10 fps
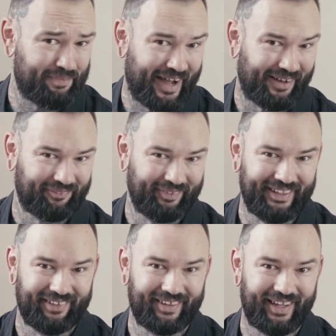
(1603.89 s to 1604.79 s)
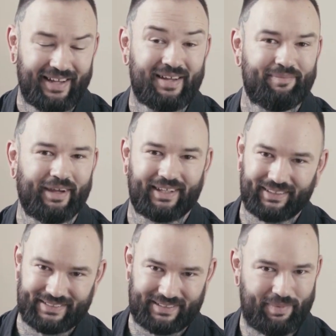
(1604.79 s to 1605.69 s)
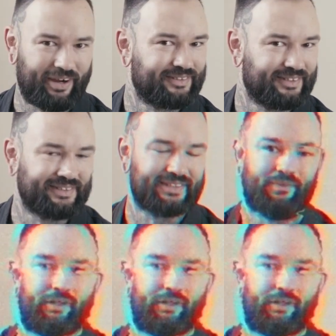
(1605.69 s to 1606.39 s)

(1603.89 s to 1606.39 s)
about when they're making these comparisons as